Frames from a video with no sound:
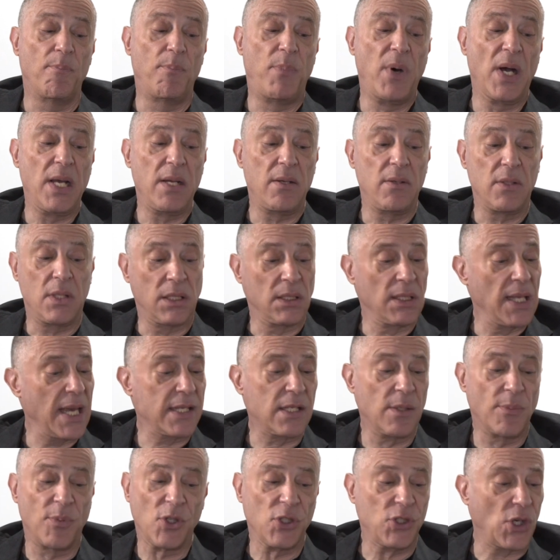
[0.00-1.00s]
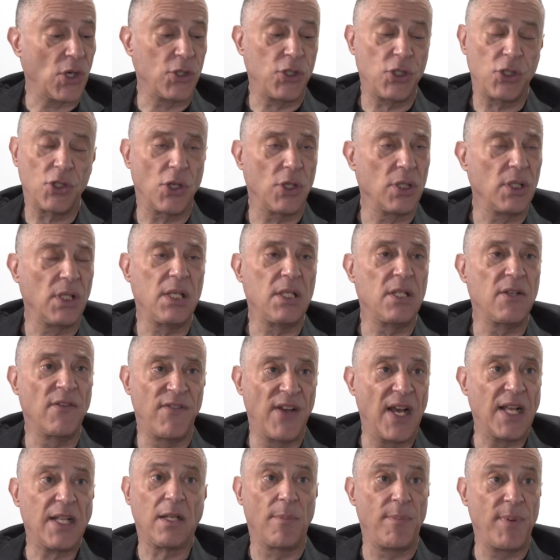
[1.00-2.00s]
But collectibles are certainly
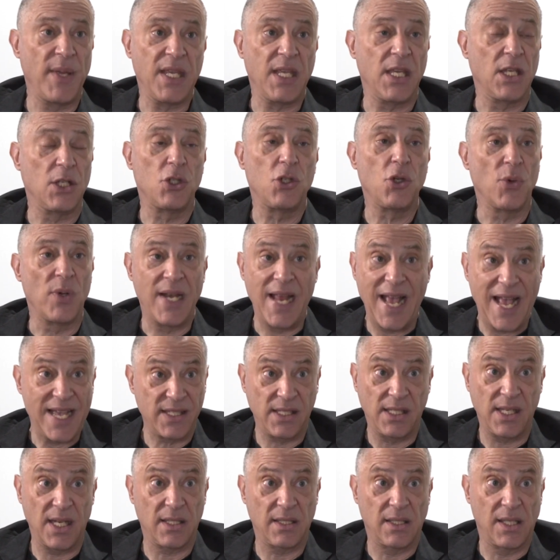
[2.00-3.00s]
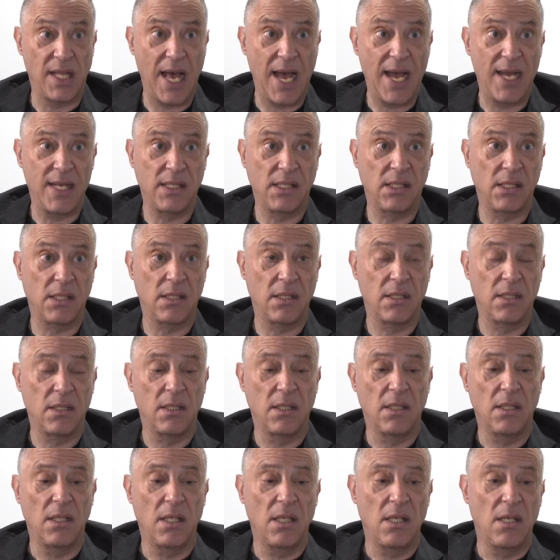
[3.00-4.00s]
developing into an asset class.
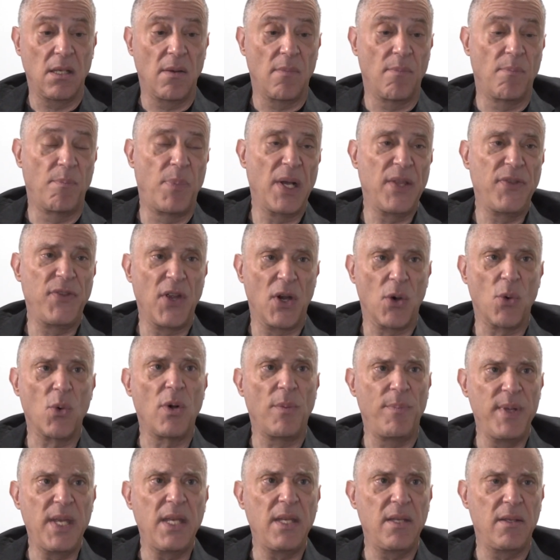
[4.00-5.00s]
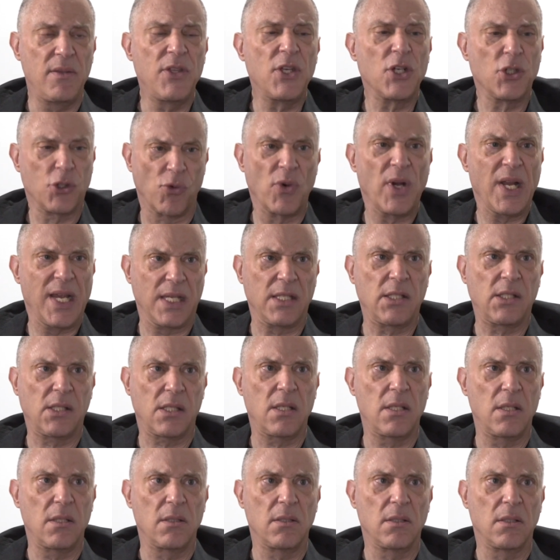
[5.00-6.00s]
But there's risk
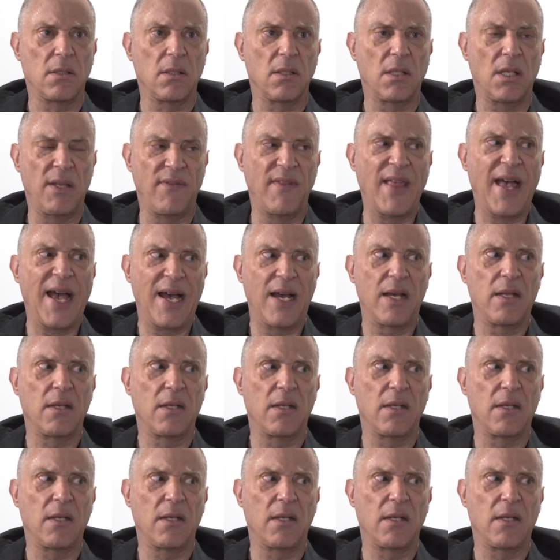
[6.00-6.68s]
in that.